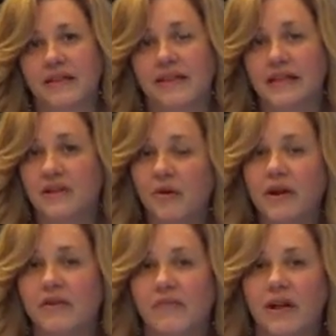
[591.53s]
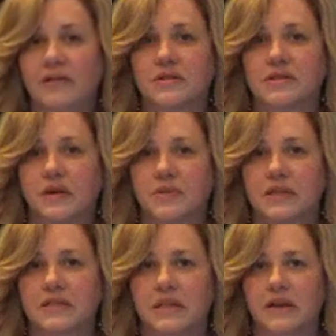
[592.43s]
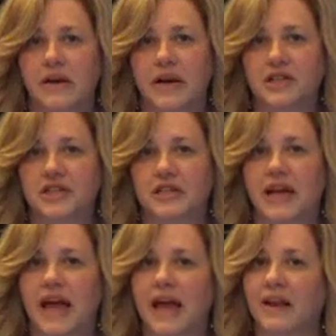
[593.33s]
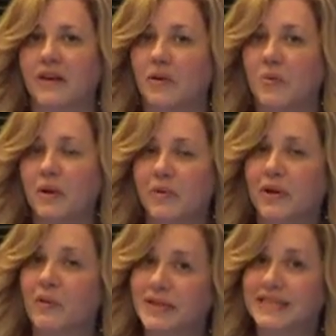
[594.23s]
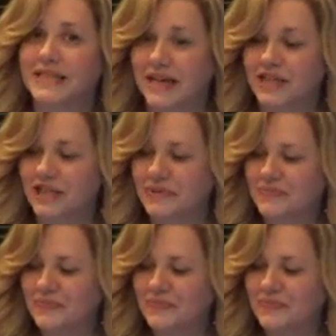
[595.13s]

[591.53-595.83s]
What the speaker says: that's already a volatile subject in our nation and nobody really wants to touch it.